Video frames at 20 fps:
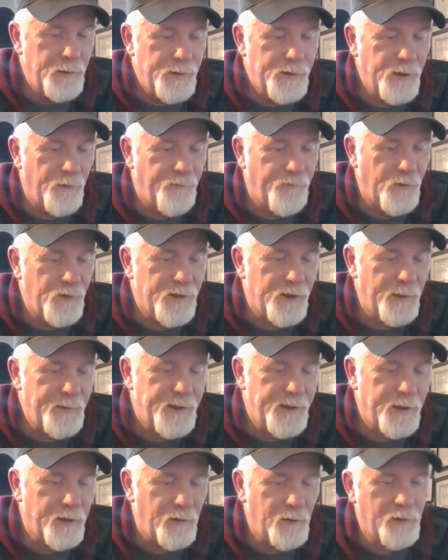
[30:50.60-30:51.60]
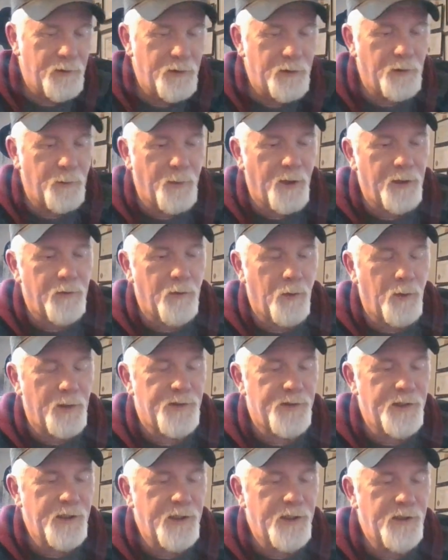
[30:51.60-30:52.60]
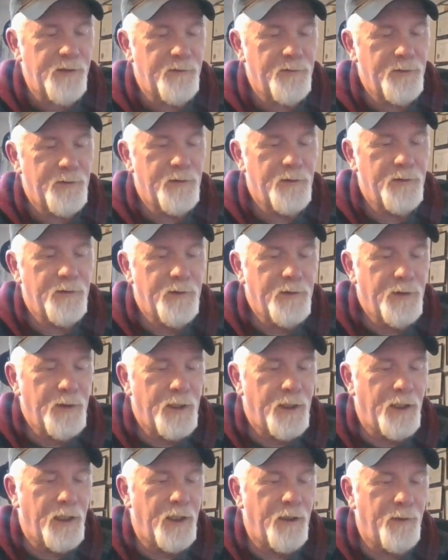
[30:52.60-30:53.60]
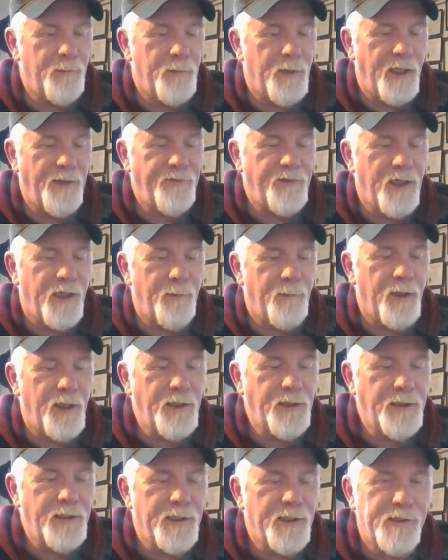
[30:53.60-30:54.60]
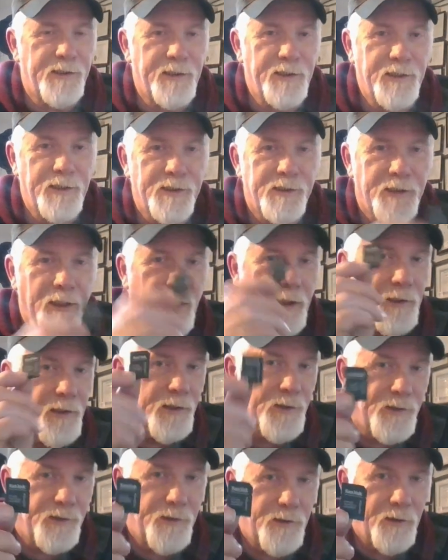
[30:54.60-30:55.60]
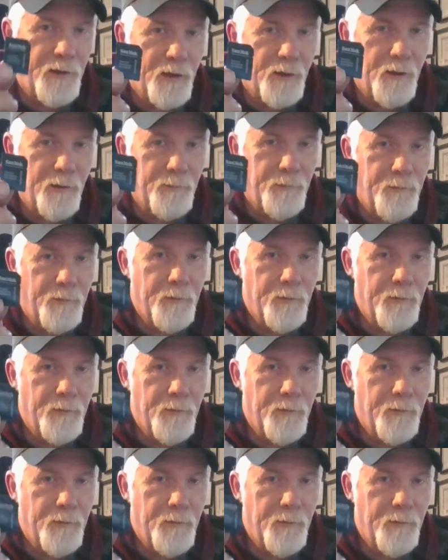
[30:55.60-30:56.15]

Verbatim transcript: so first let me take a look at the micro SD. Um, I've got mine nested inside this um,